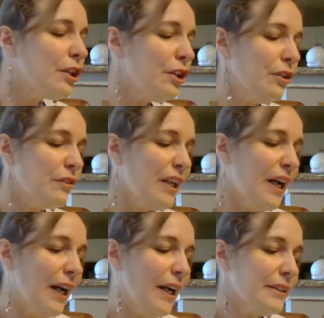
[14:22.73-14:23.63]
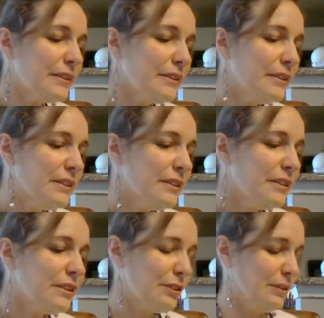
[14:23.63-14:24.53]
You've got
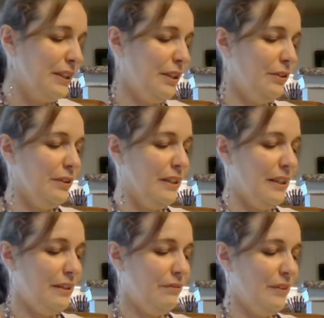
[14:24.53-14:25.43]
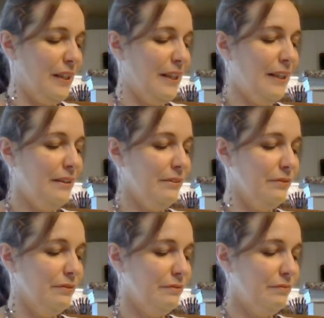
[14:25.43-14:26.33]
395